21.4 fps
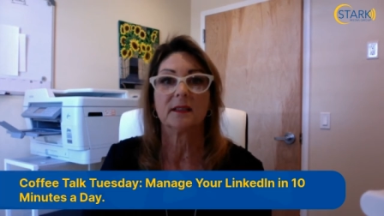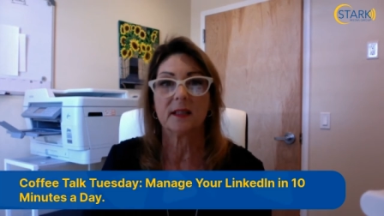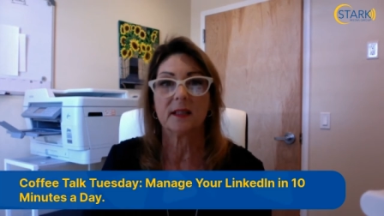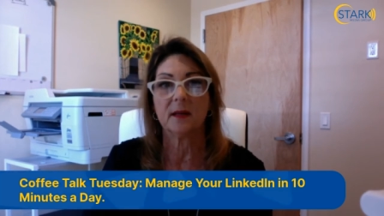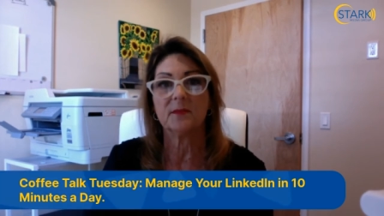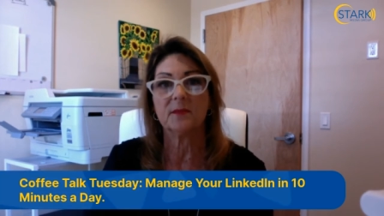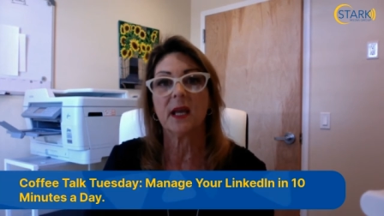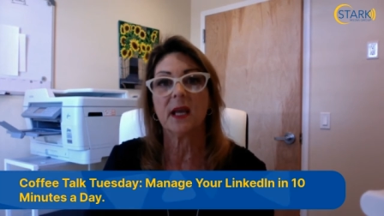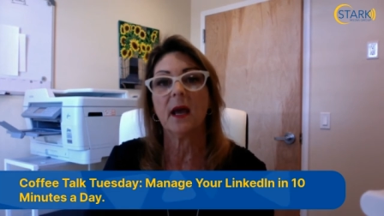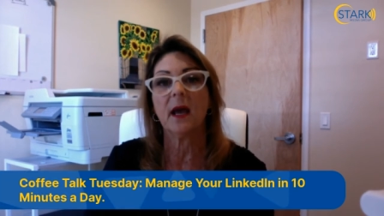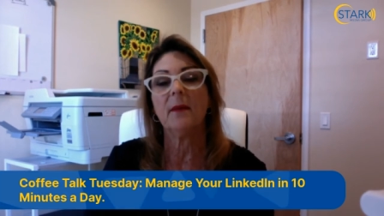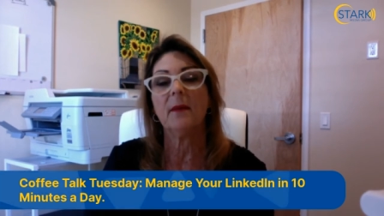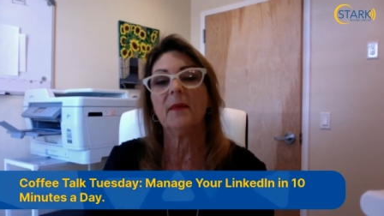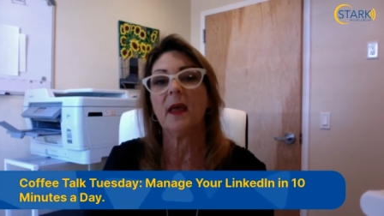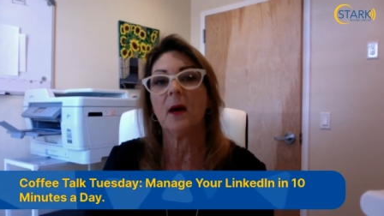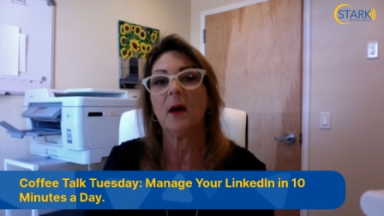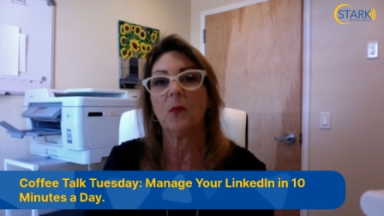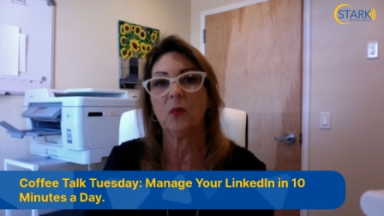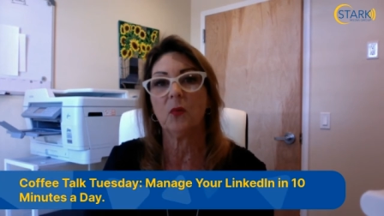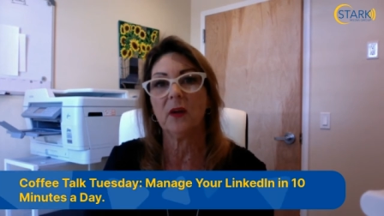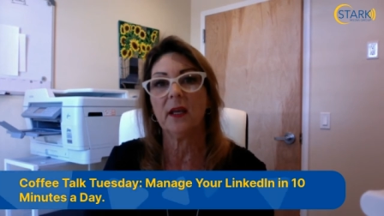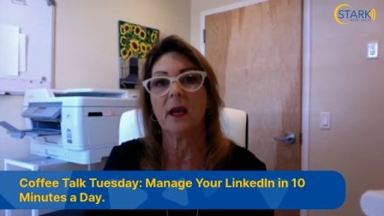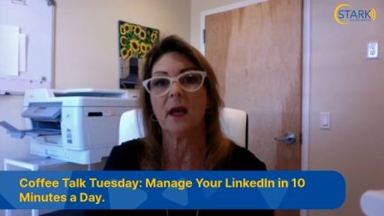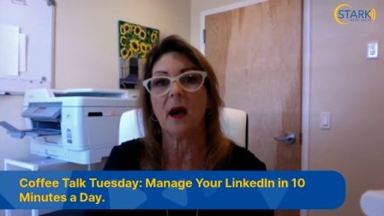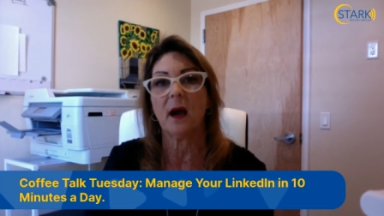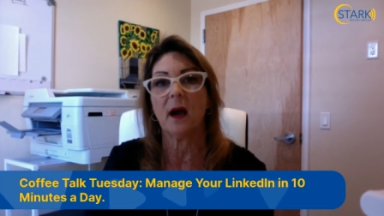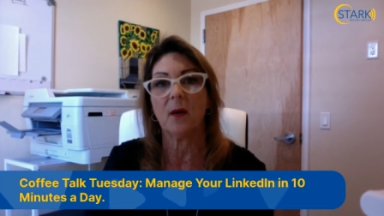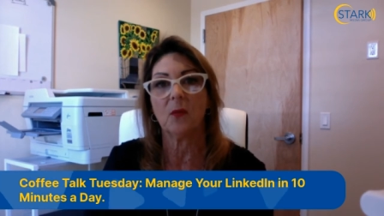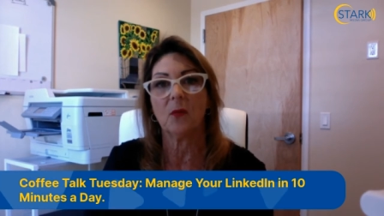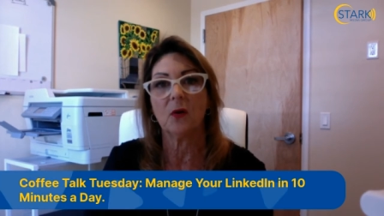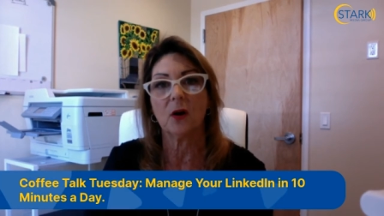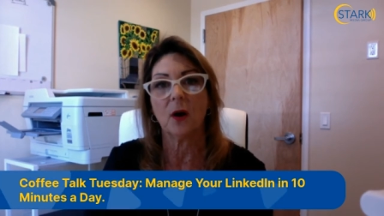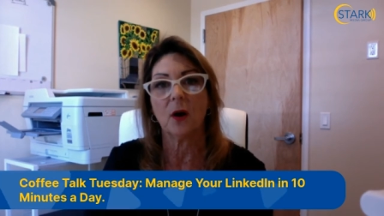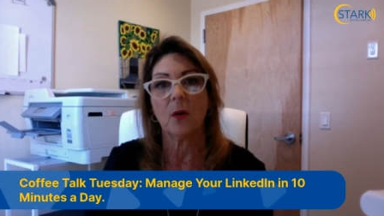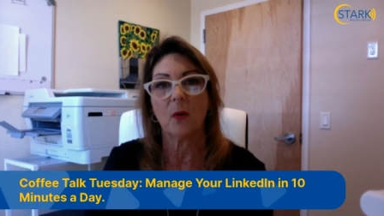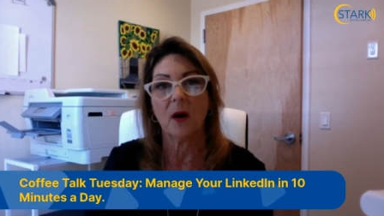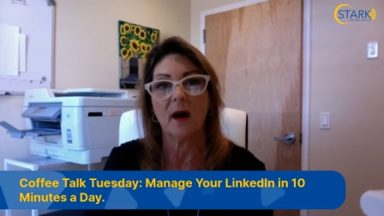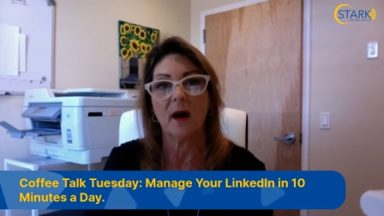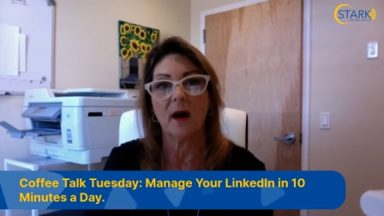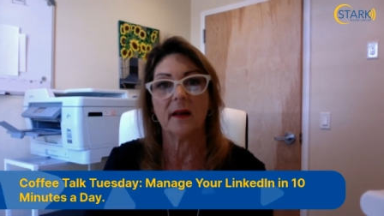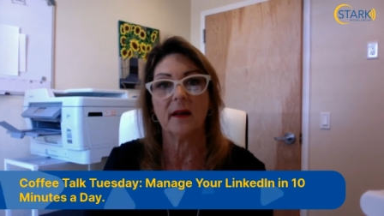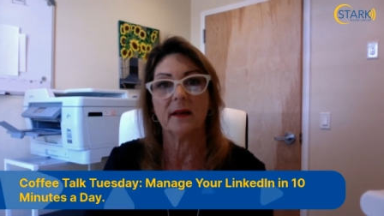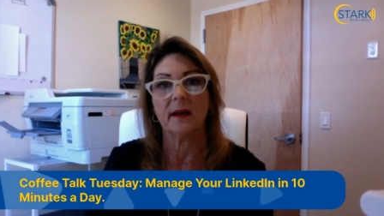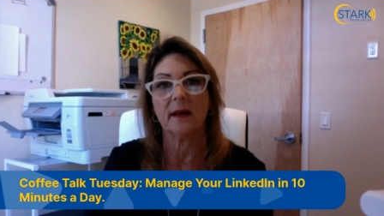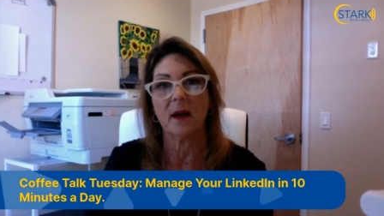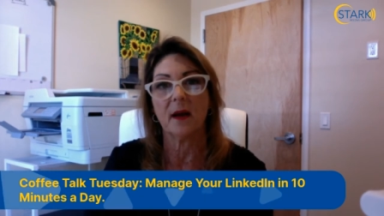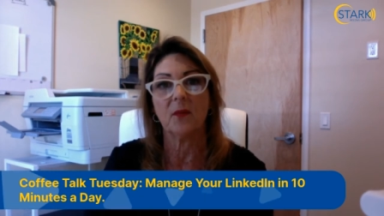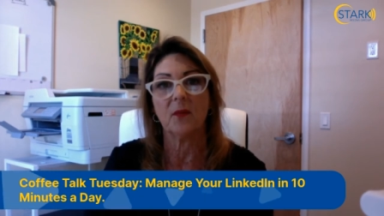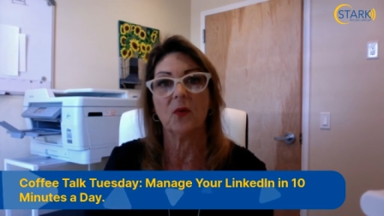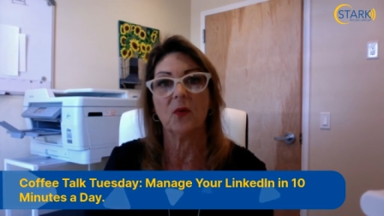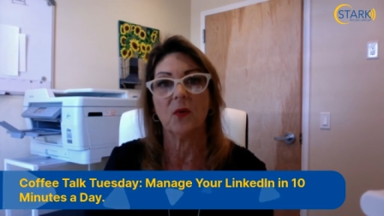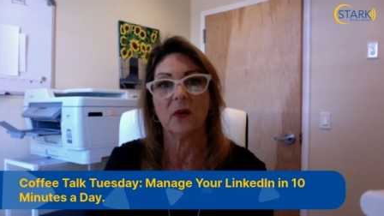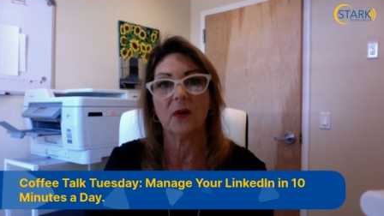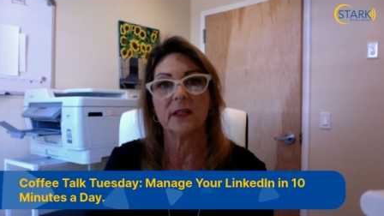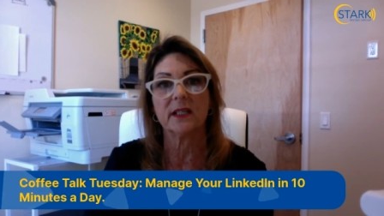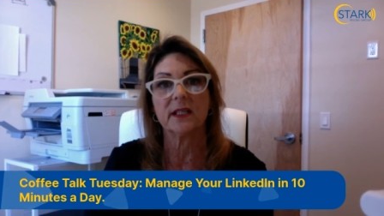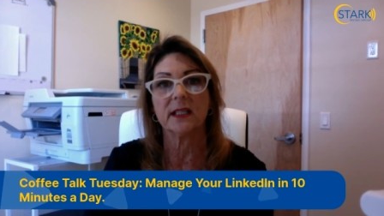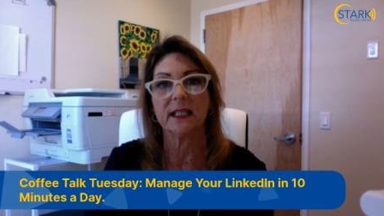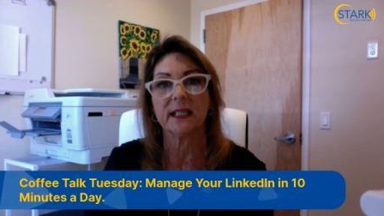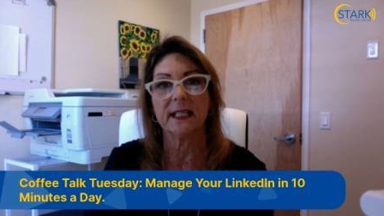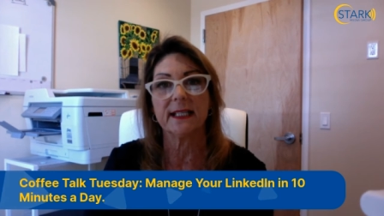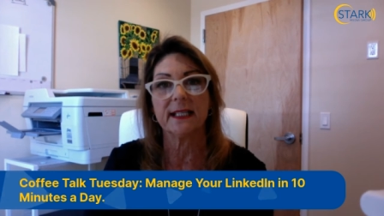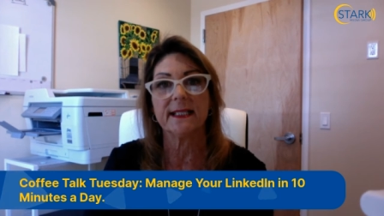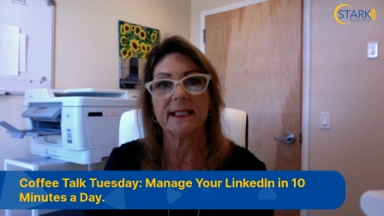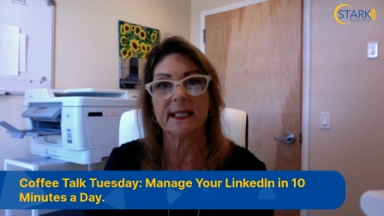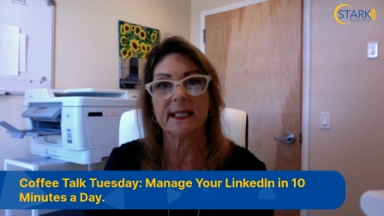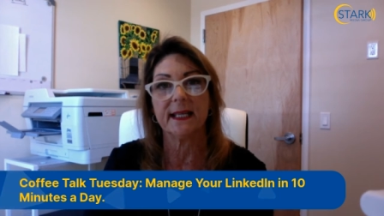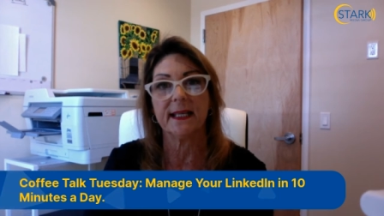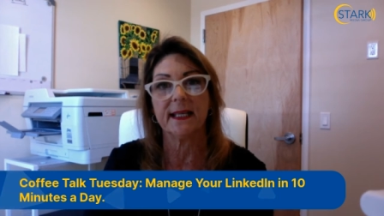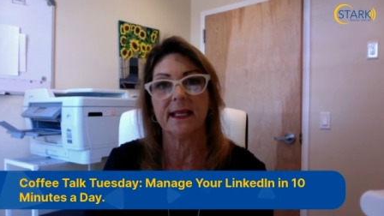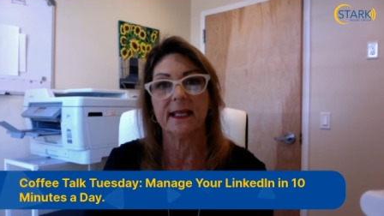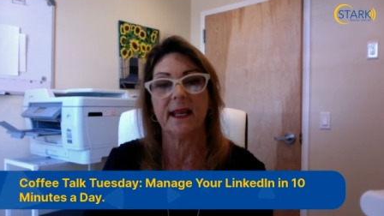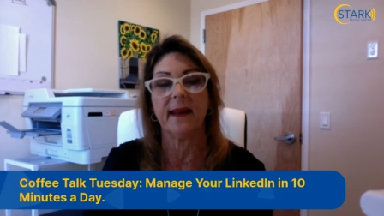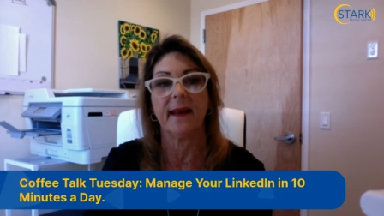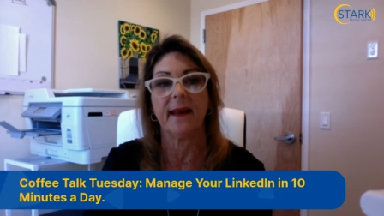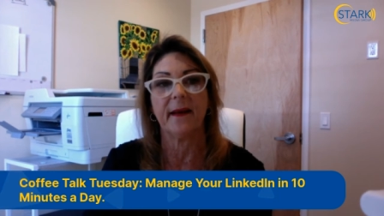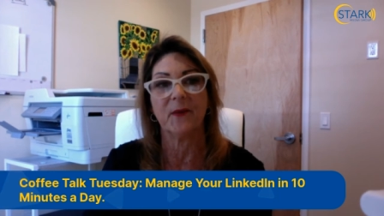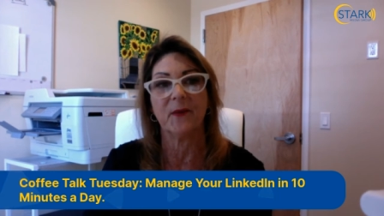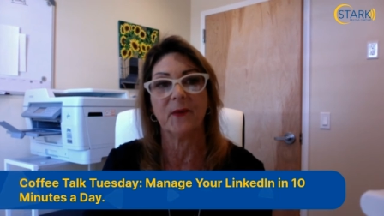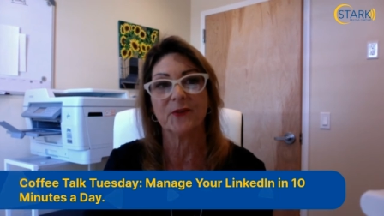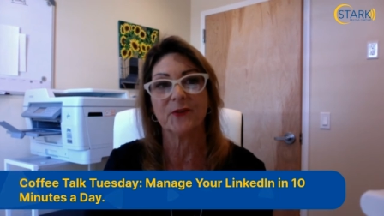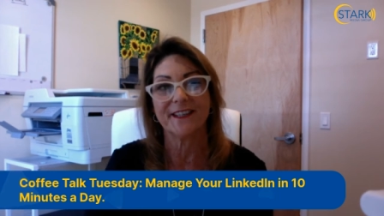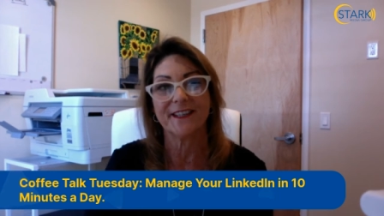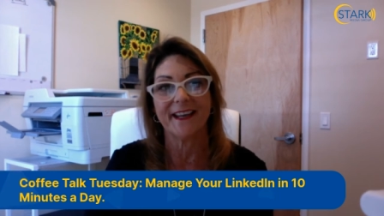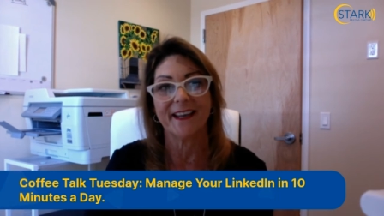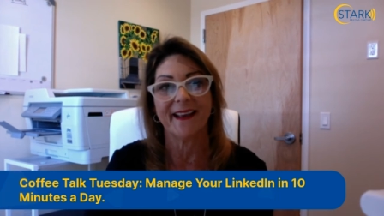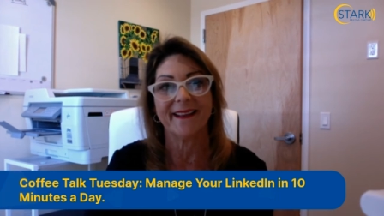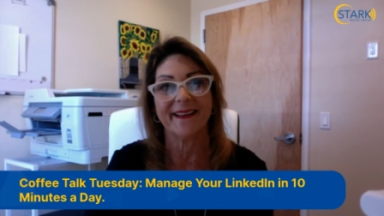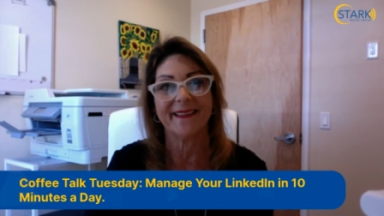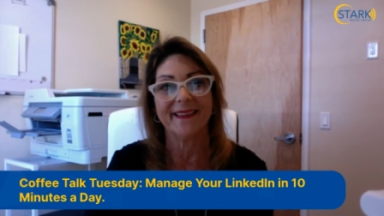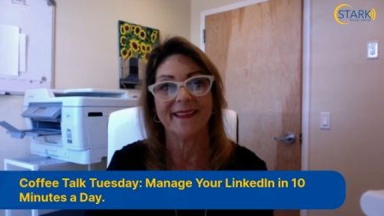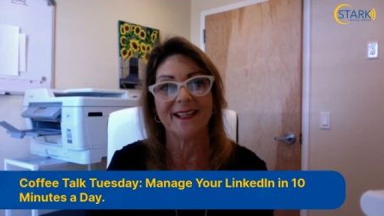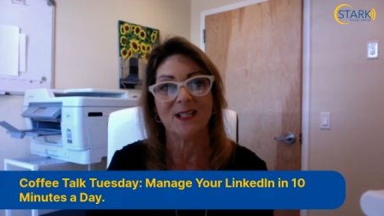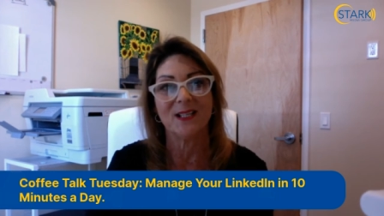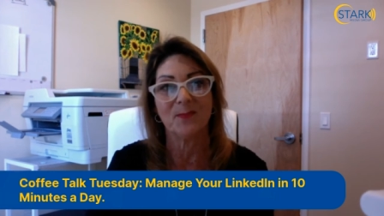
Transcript: sometime that week I will go on and I will go on to LinkedIn and I will check